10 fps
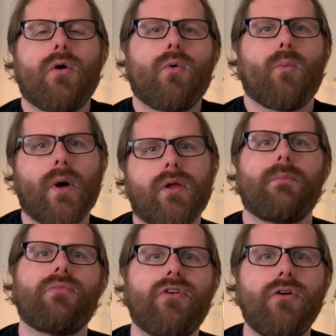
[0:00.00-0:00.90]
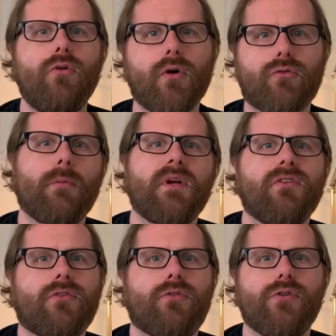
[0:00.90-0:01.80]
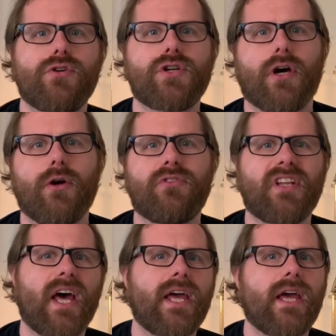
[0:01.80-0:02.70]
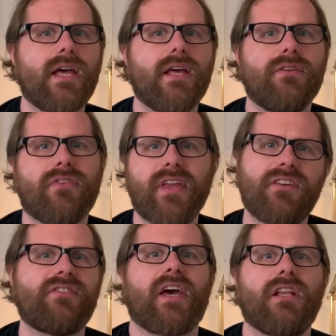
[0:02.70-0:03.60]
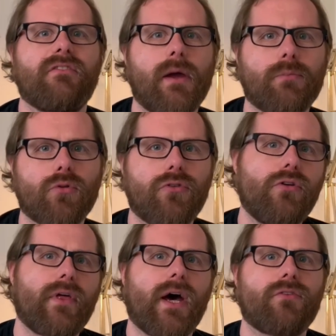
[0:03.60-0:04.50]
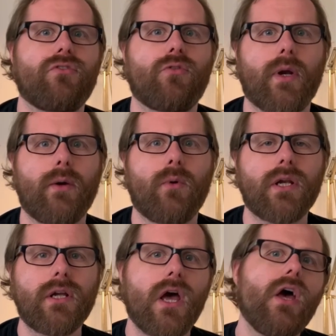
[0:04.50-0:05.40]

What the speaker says: Welcome to Robin's Cruise Show. Today is the 2nd of April 2021.